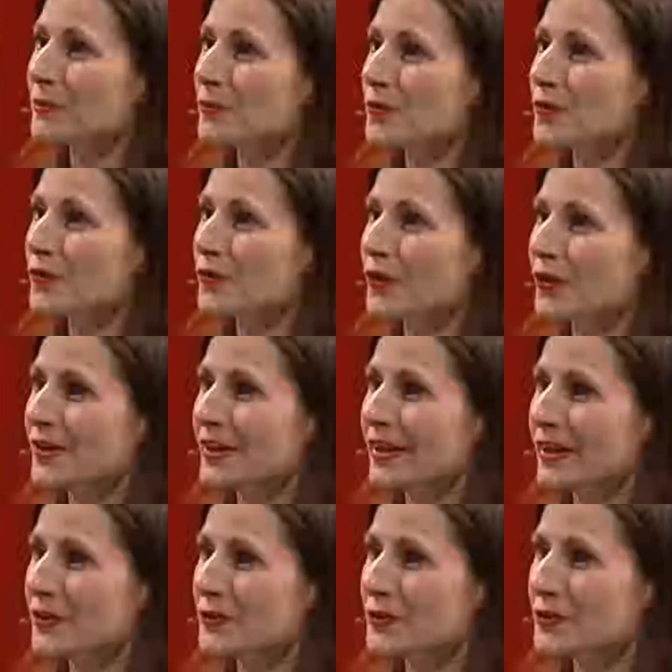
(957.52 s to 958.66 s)
move on
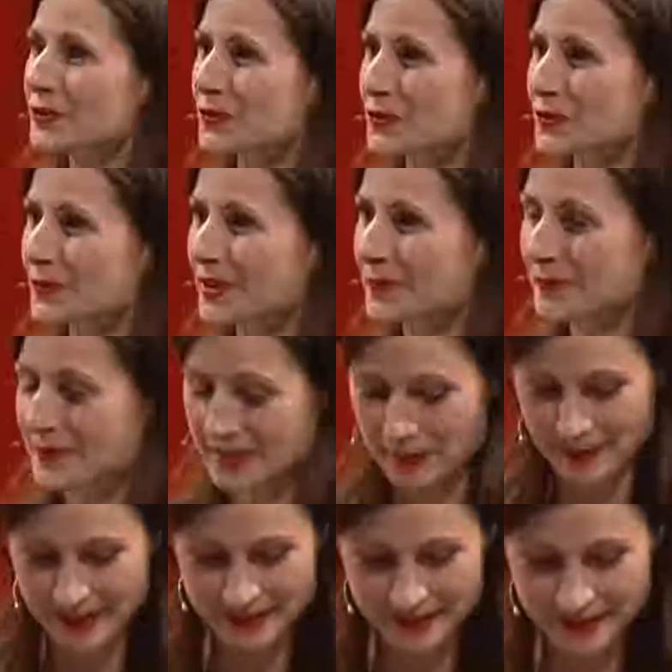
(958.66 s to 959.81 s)
now to
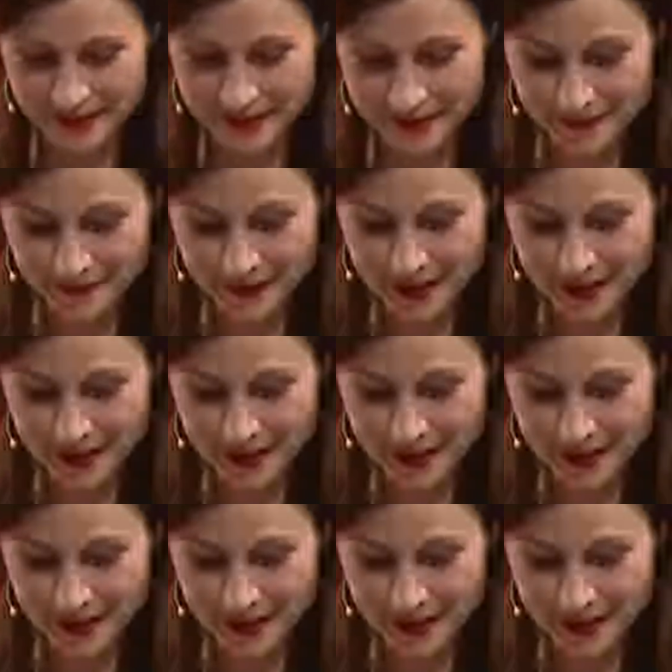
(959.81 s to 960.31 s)
Sébastien.